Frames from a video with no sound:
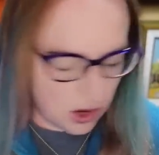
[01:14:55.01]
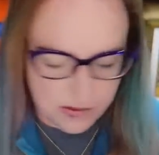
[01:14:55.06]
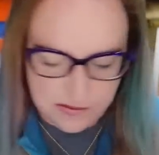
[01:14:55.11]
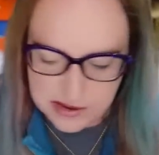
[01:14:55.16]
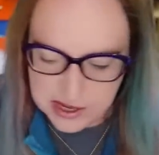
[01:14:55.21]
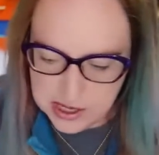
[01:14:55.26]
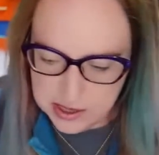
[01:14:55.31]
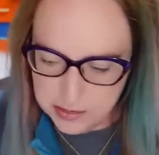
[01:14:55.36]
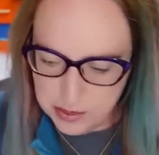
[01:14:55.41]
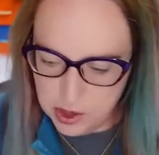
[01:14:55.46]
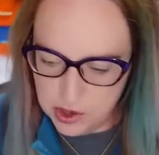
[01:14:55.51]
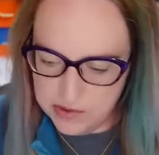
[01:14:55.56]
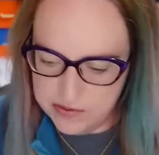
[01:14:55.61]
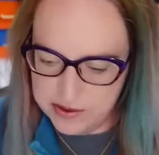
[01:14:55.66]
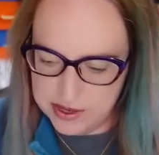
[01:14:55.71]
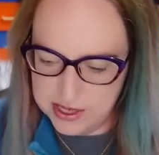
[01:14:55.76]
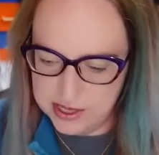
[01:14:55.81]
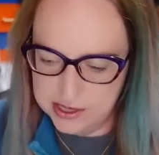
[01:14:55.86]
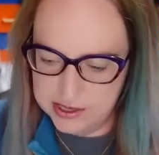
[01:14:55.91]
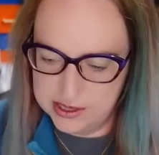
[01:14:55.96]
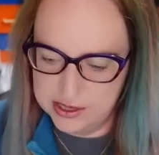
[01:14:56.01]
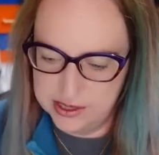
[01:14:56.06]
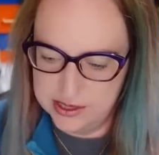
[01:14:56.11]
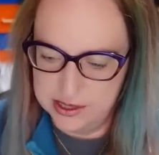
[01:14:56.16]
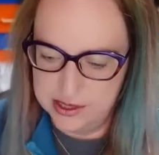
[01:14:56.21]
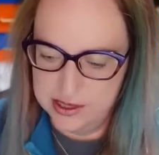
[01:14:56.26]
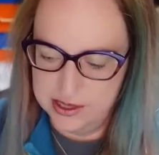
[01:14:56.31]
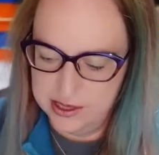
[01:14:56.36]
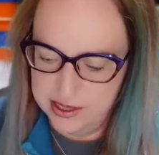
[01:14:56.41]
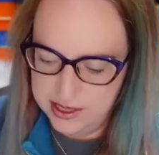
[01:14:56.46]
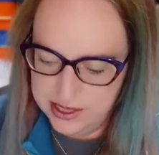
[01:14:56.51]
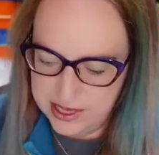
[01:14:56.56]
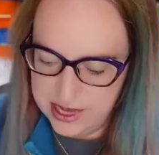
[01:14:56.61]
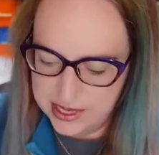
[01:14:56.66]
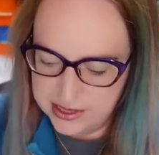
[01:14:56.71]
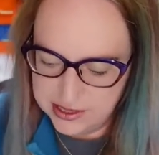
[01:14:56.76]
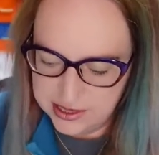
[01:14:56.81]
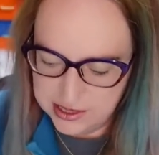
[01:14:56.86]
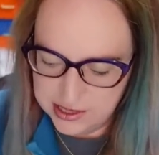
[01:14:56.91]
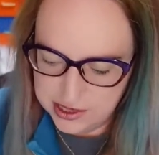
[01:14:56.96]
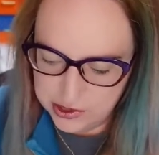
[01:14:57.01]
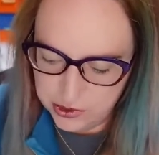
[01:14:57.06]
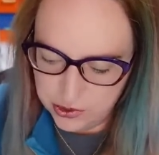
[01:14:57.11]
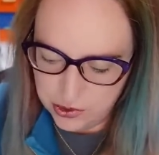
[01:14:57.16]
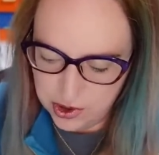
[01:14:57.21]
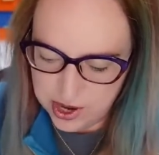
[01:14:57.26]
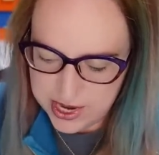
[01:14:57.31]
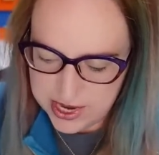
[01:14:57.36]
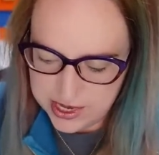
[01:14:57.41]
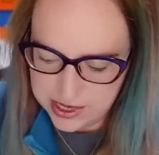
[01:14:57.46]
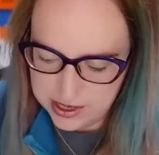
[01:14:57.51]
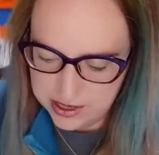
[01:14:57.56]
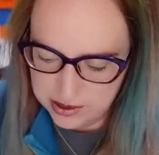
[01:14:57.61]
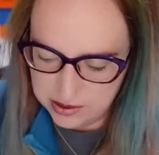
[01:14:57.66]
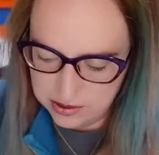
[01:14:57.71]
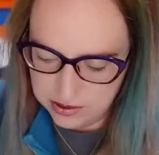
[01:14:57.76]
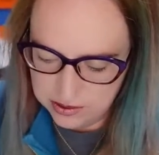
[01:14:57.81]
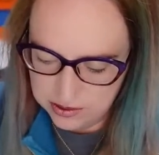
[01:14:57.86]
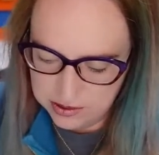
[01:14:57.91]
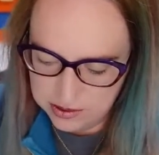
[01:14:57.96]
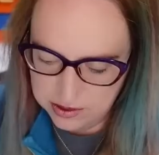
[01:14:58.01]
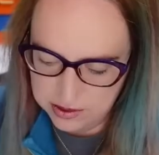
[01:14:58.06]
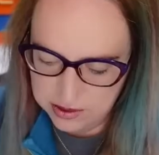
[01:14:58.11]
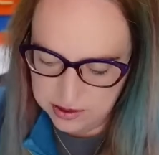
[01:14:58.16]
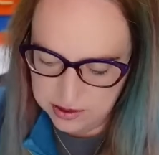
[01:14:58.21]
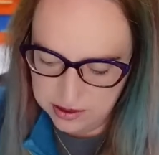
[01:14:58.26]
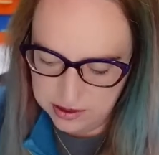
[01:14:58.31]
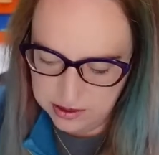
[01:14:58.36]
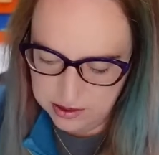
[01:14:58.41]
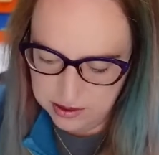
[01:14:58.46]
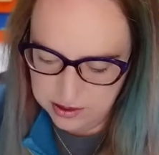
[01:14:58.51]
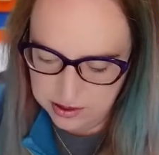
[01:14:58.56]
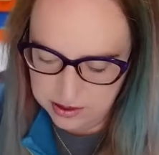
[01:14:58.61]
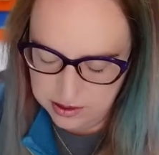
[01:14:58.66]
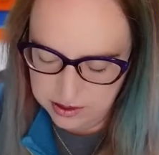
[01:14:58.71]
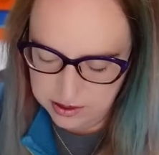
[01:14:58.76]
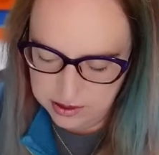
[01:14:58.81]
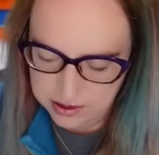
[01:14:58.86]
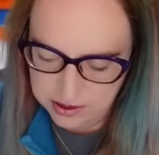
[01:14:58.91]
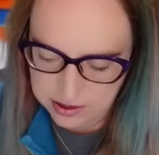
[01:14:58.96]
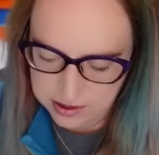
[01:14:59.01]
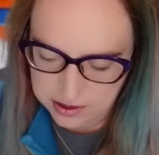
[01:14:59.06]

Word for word: Perfect, perfect. Yes, it's a great deal. Okay.